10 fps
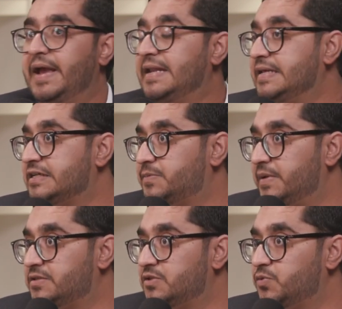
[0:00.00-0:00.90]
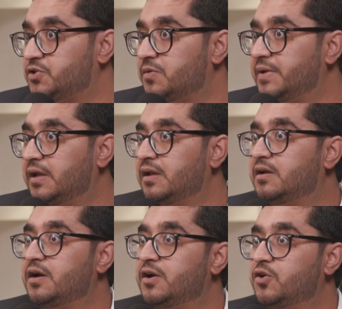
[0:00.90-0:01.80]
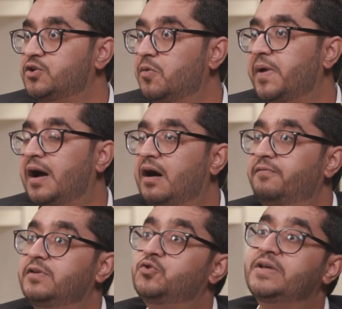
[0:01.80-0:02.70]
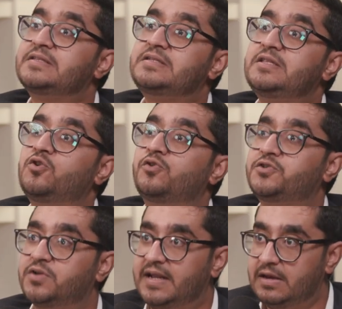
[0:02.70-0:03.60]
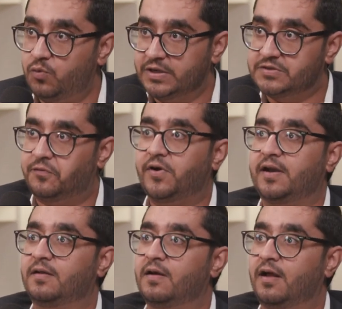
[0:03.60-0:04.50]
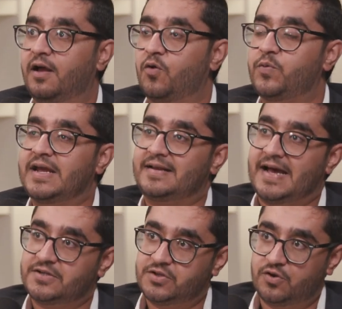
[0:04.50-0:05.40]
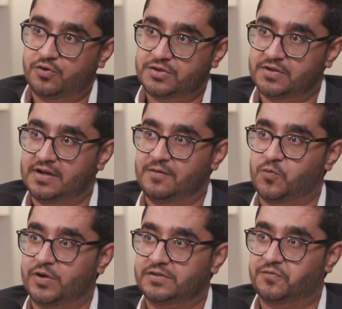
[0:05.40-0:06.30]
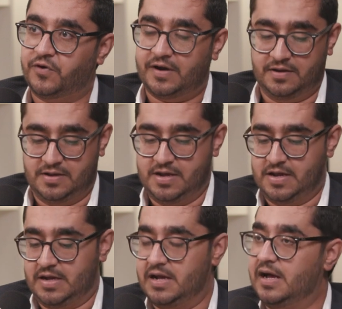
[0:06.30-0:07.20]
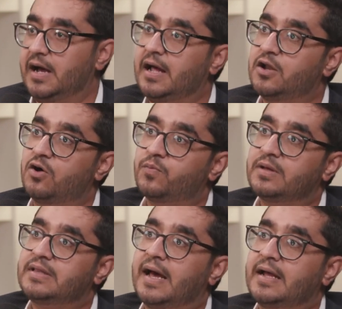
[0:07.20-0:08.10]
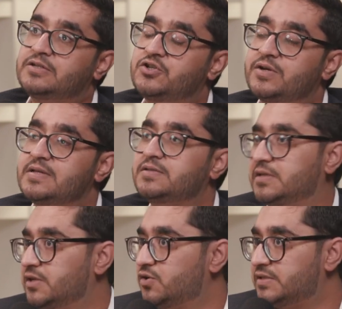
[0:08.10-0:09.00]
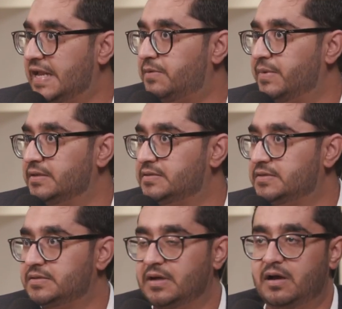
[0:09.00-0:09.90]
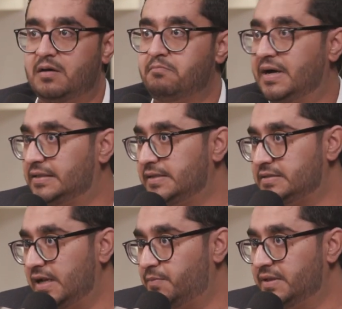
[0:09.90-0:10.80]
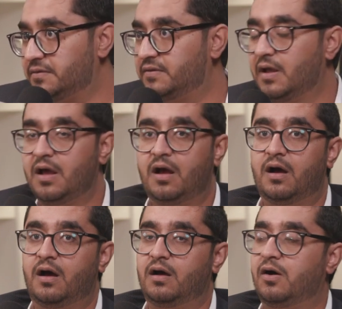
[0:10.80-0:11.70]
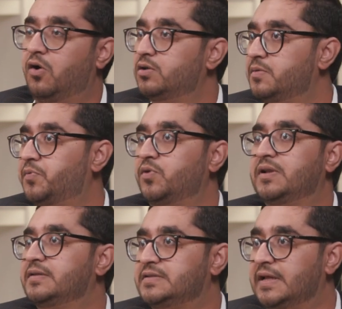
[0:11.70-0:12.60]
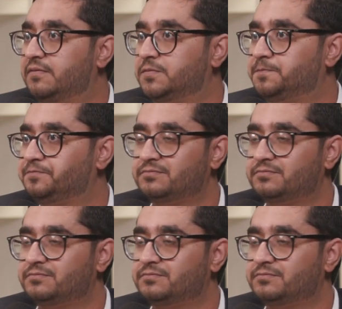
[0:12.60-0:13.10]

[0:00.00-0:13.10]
any expenses which are being incurred on your behalf. You can see the original invoice for it. We attach the original invoice for it. Along with that, you can see your statements, monthly statements on the portal itself.